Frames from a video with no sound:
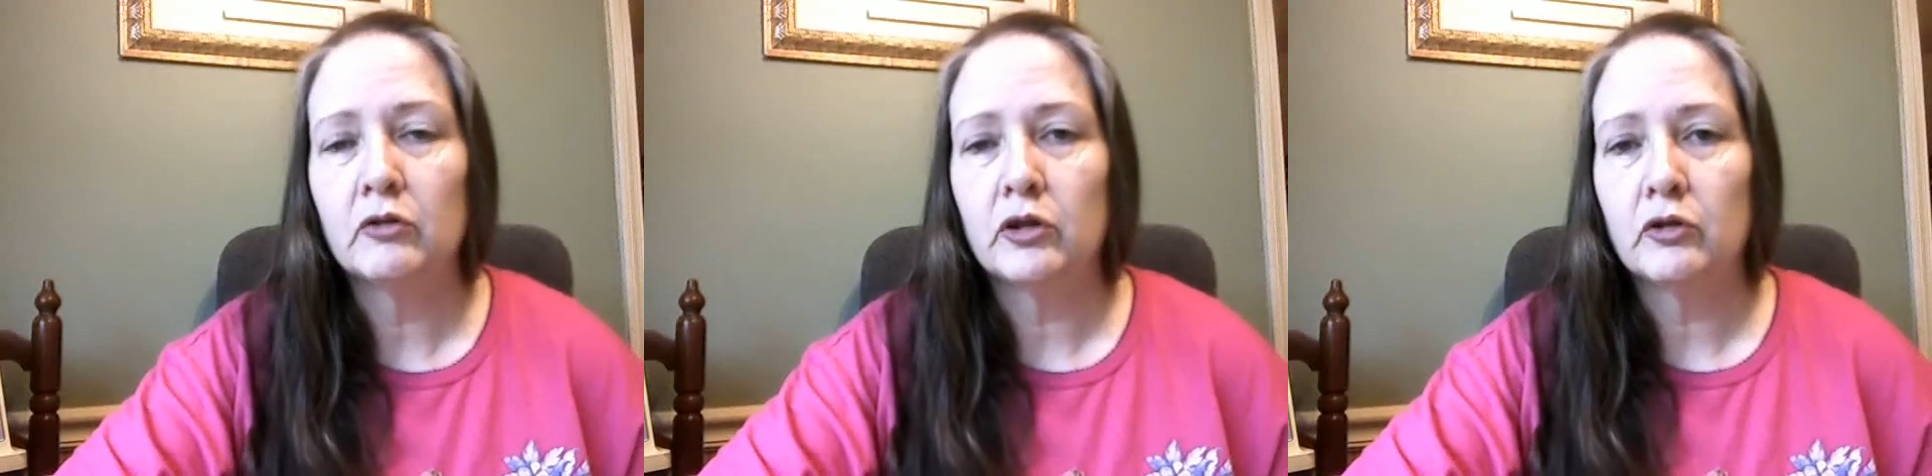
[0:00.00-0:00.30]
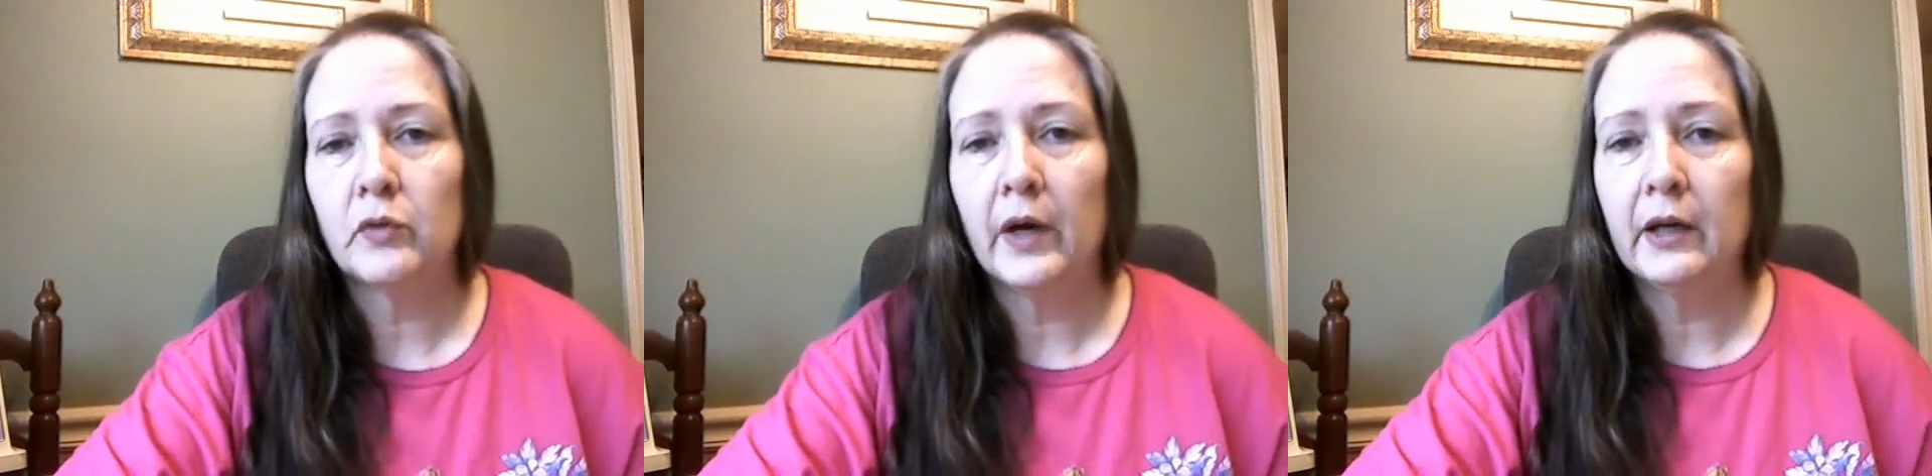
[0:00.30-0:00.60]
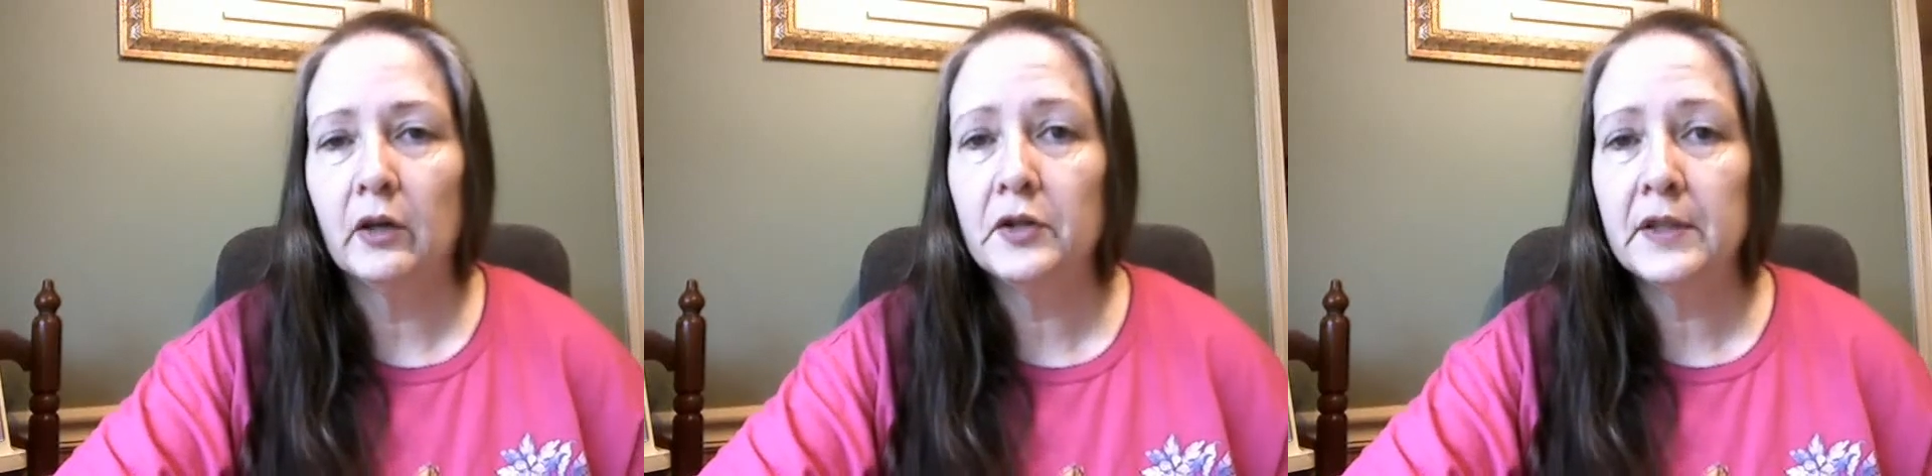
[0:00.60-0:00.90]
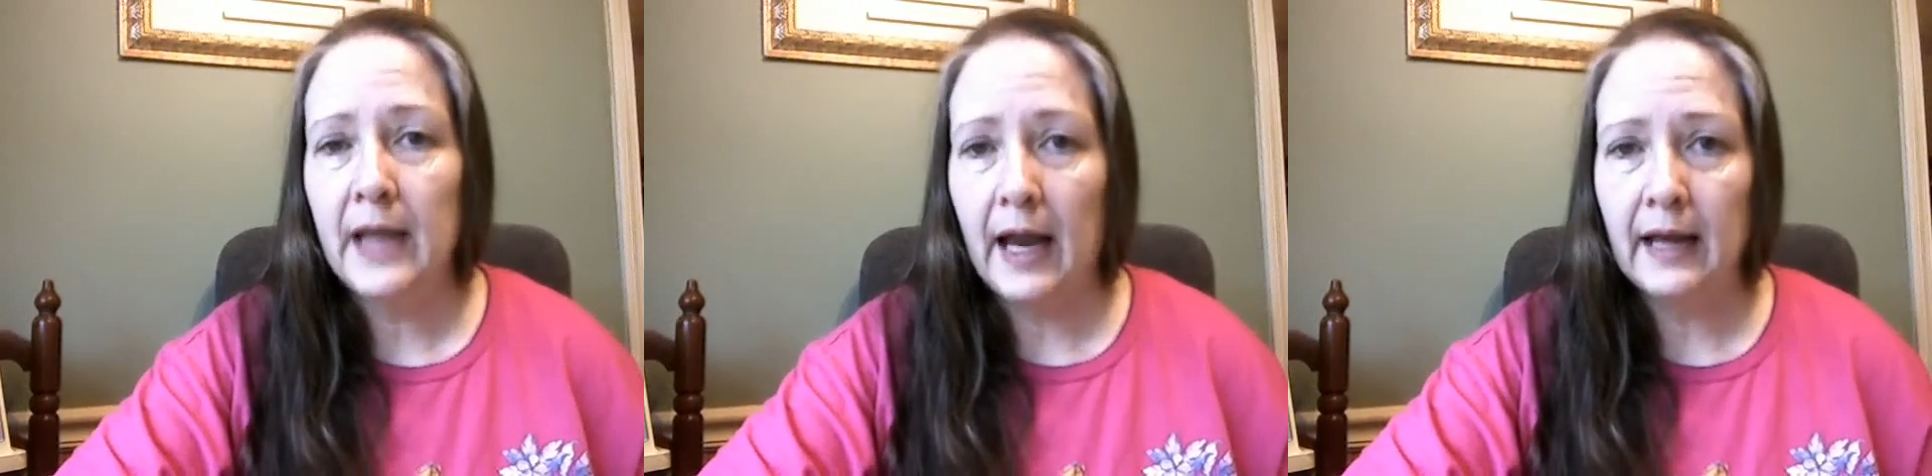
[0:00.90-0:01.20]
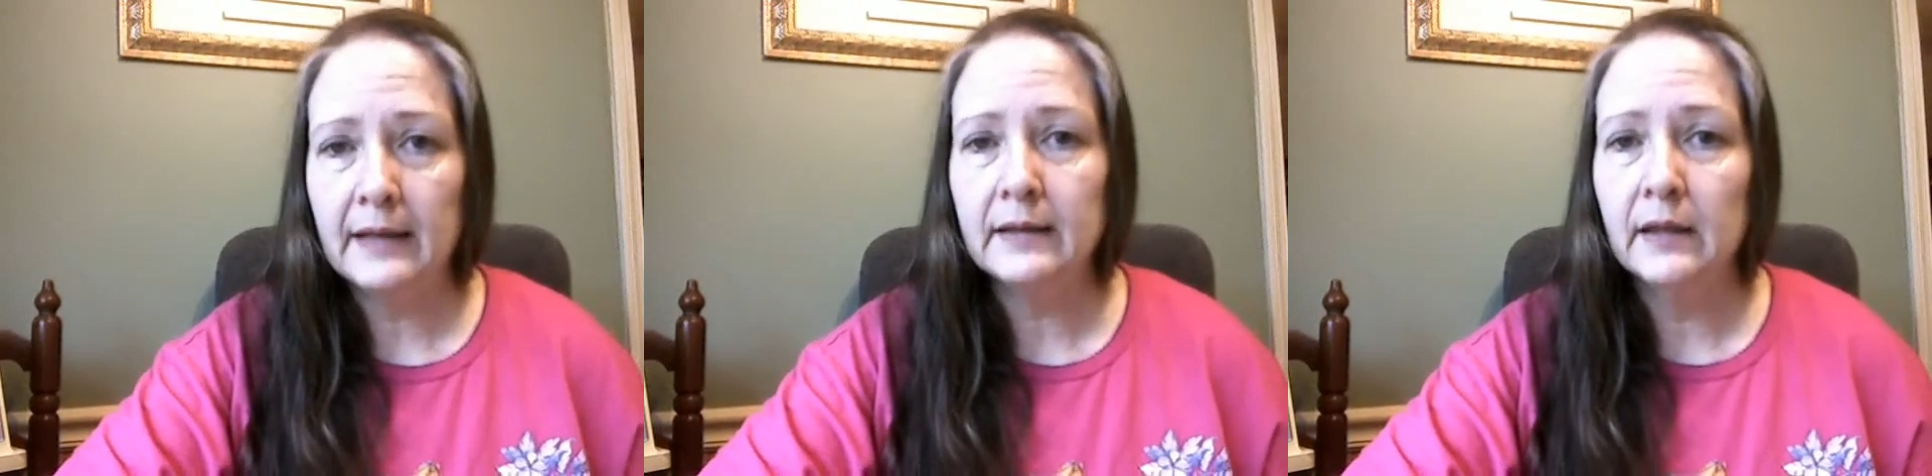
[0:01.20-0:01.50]
just regular
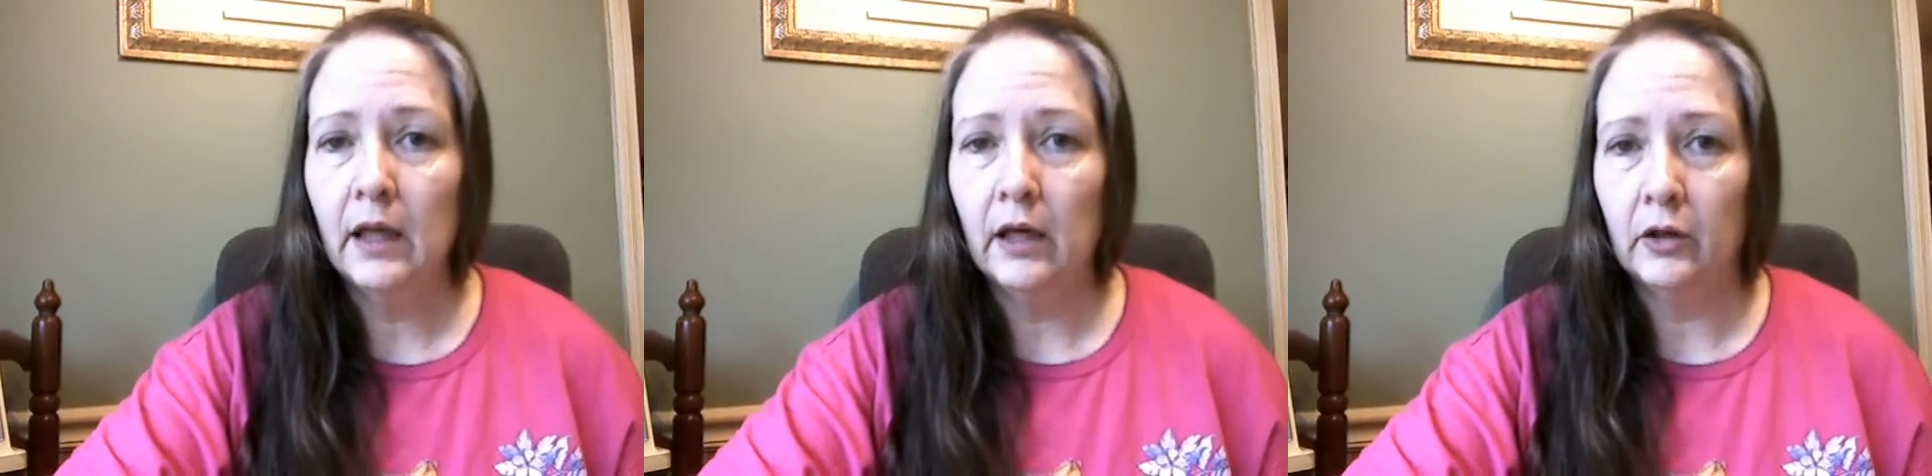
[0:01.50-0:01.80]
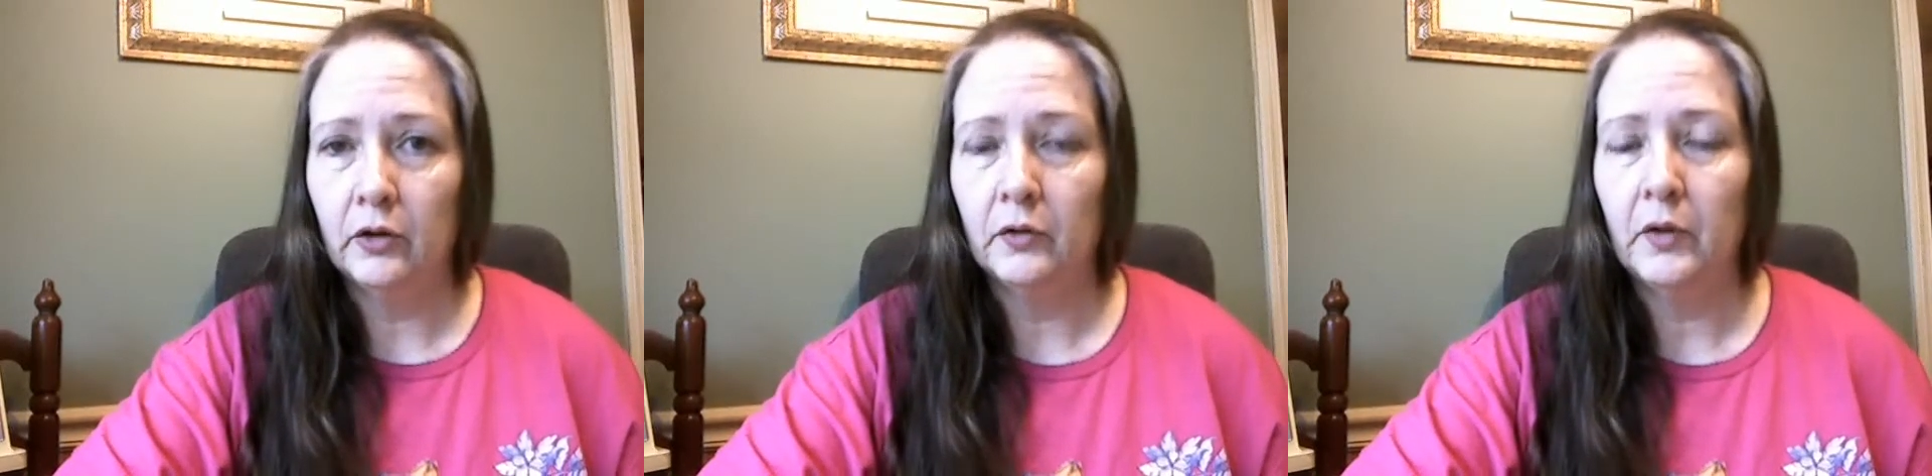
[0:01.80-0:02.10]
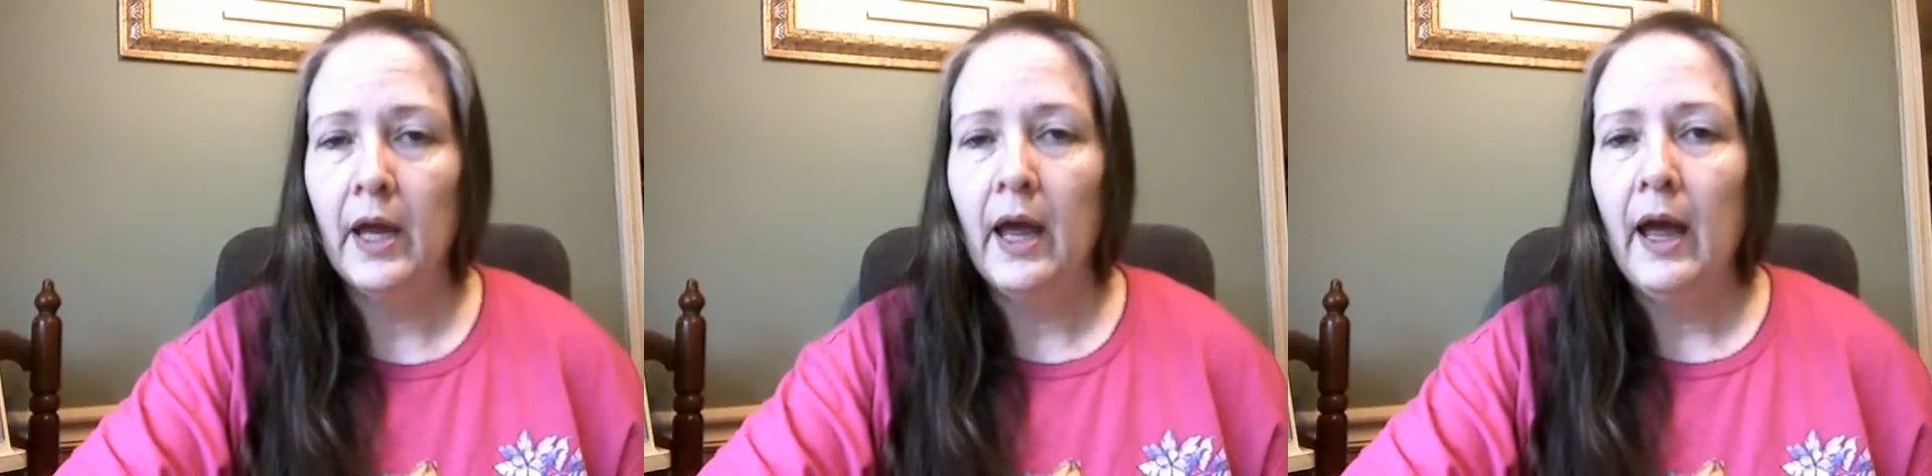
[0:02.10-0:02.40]
size load.